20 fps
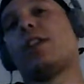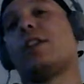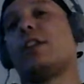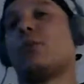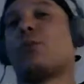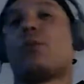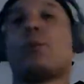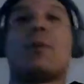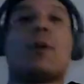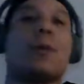
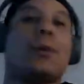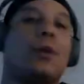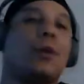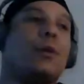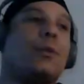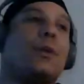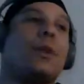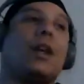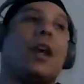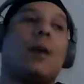then remember,
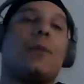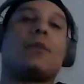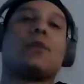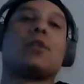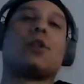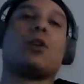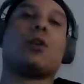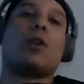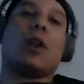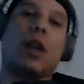it'll be
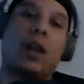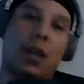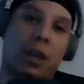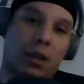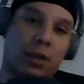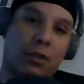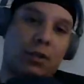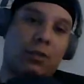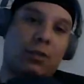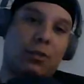episode
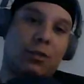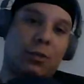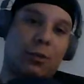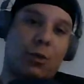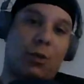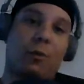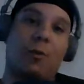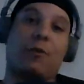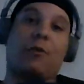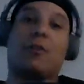8
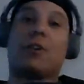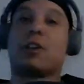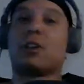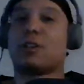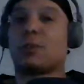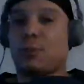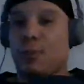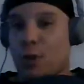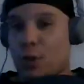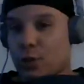where
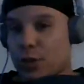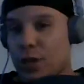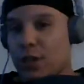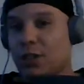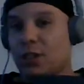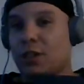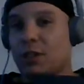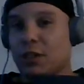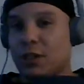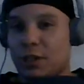motherfuckers spoke that
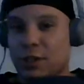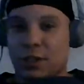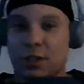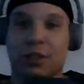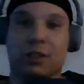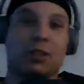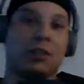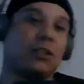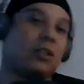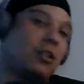shit into
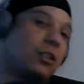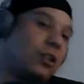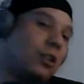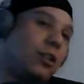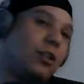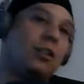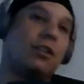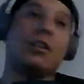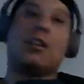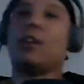existence, and
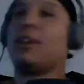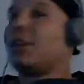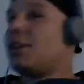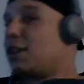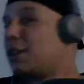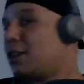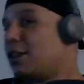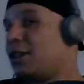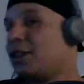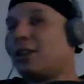then
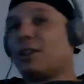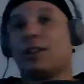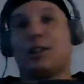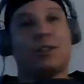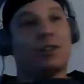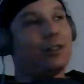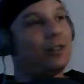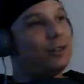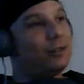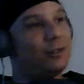
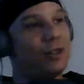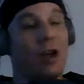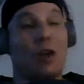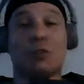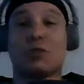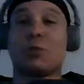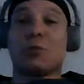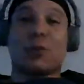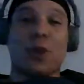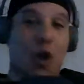
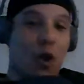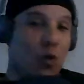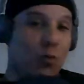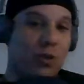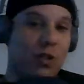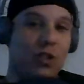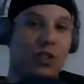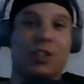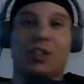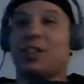on some
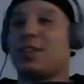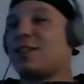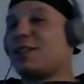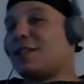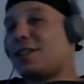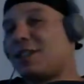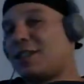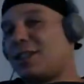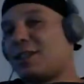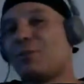Kobe shit,
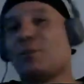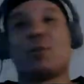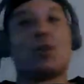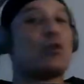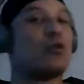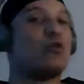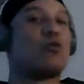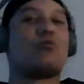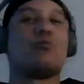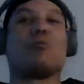and then
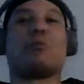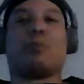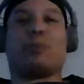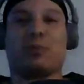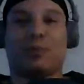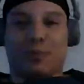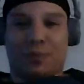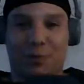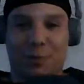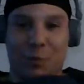boom,
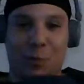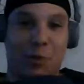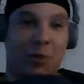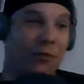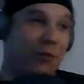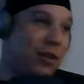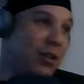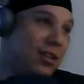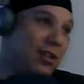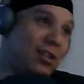
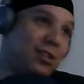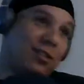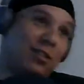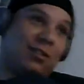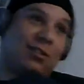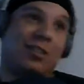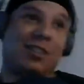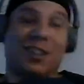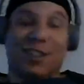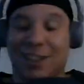motherfuckers,
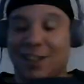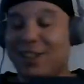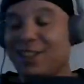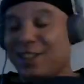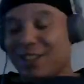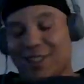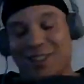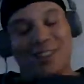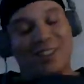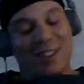
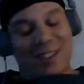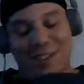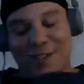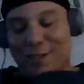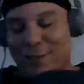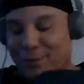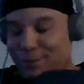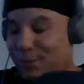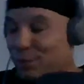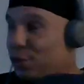
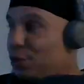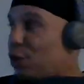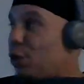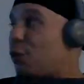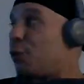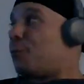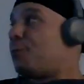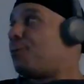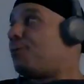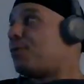yeah.
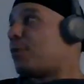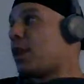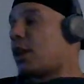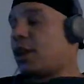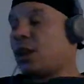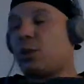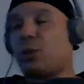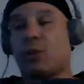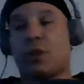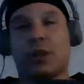So
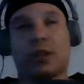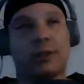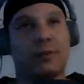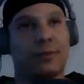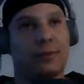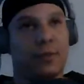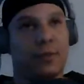anyway,